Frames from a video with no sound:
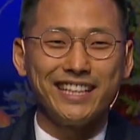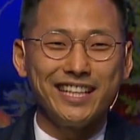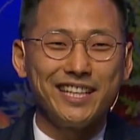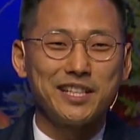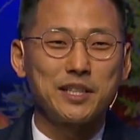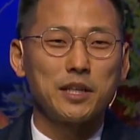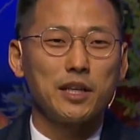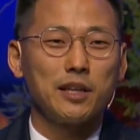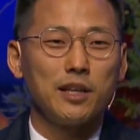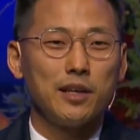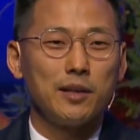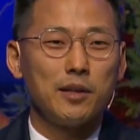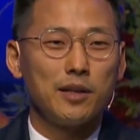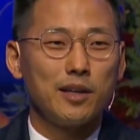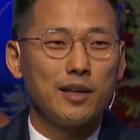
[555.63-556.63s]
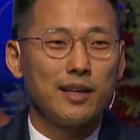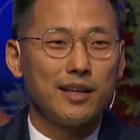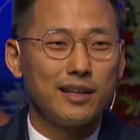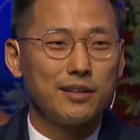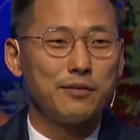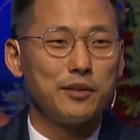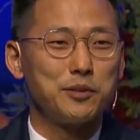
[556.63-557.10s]
each
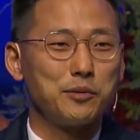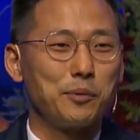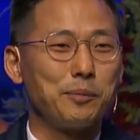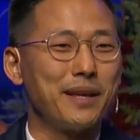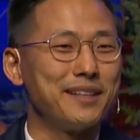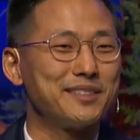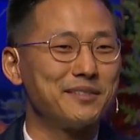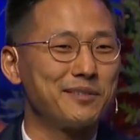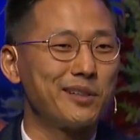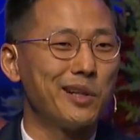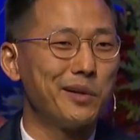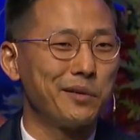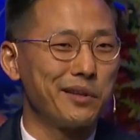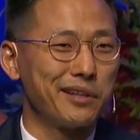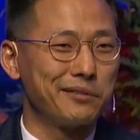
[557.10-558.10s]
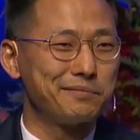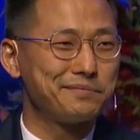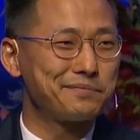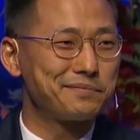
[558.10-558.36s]
individual piece of clothing.